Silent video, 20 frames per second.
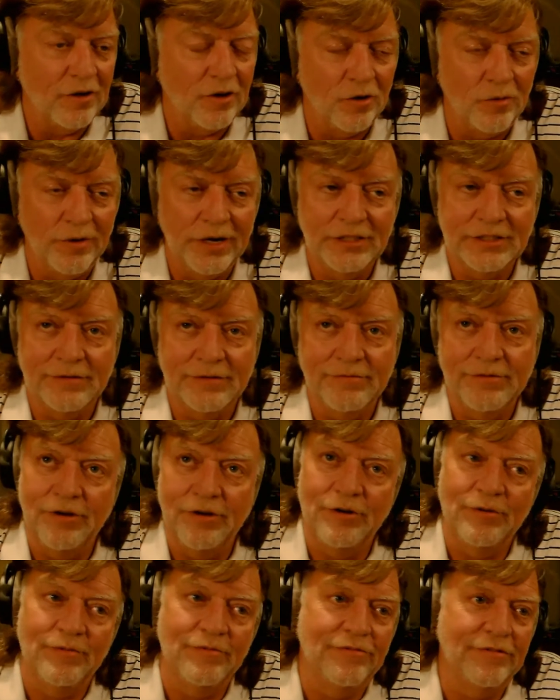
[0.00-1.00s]
Always. I've
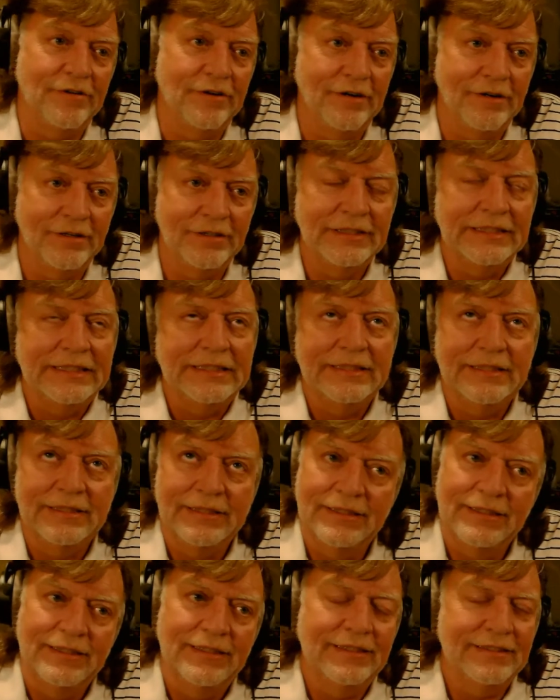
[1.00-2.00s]
known him for
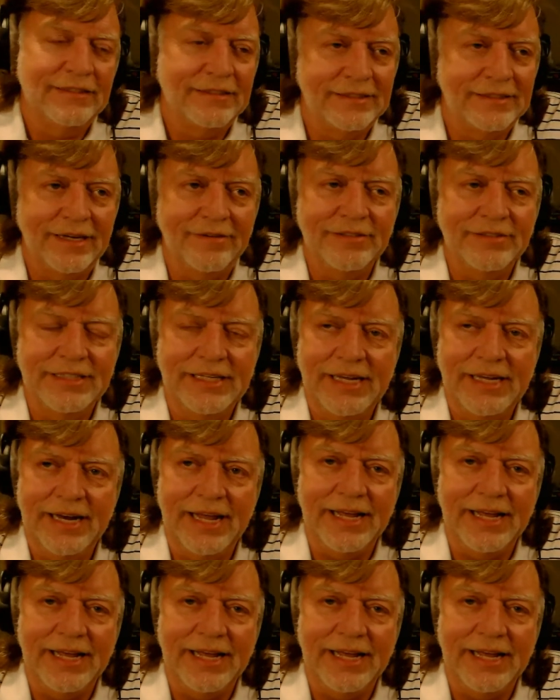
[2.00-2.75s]
17,